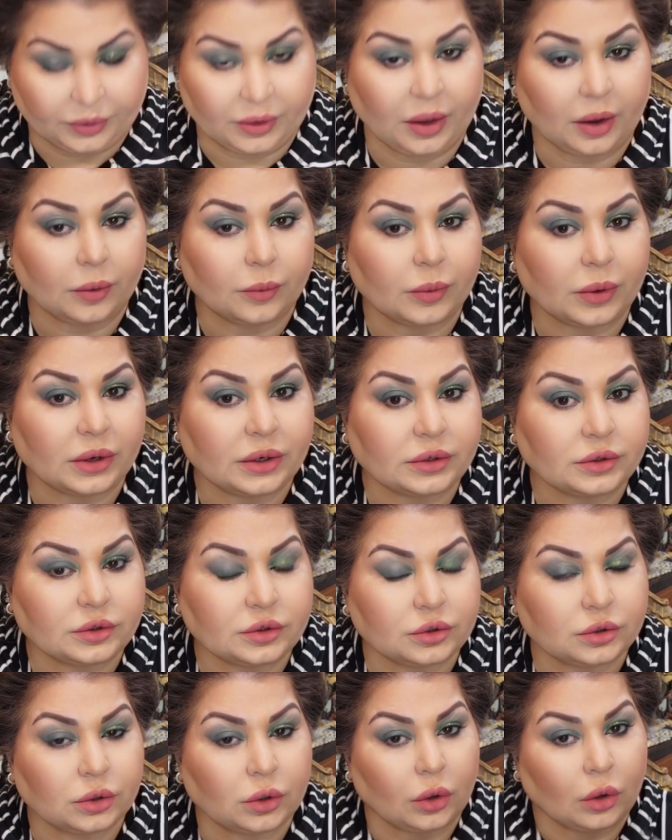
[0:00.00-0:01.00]
I
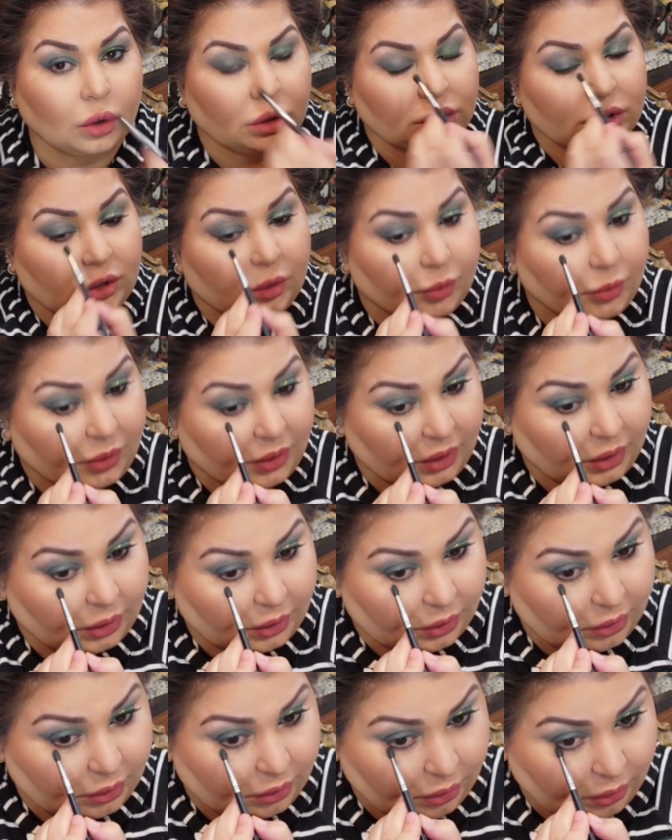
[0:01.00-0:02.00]
went all the way
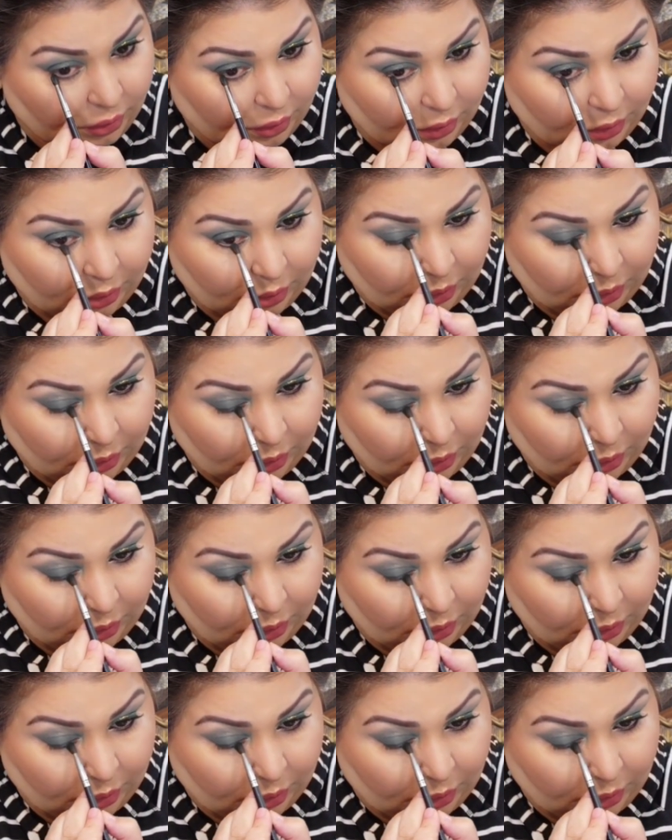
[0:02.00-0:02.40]
in.